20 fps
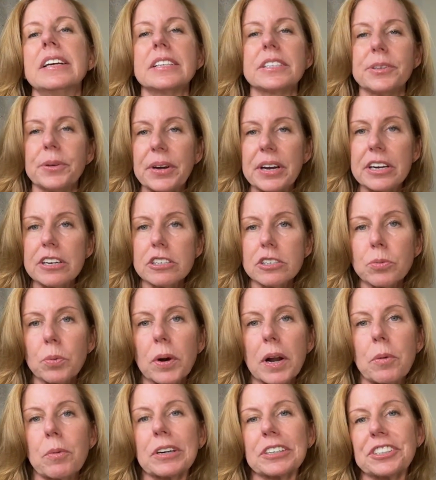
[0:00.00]
So here's
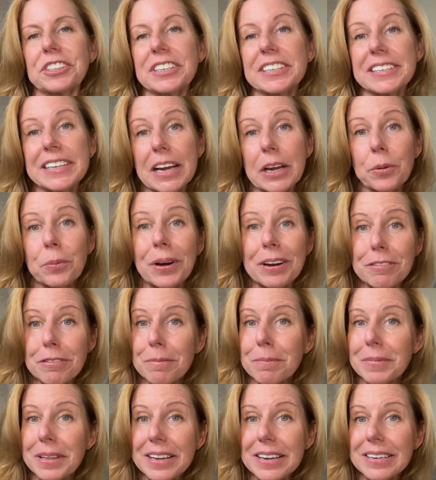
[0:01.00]
what I want you to take away
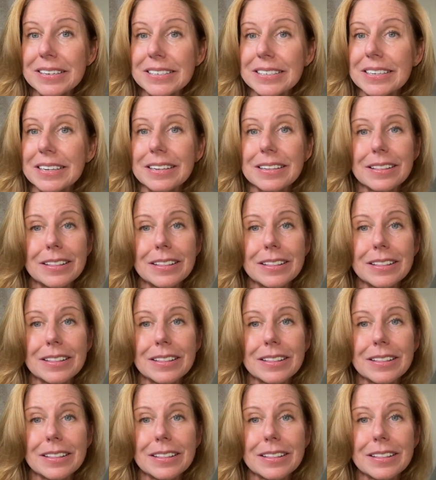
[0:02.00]
from this.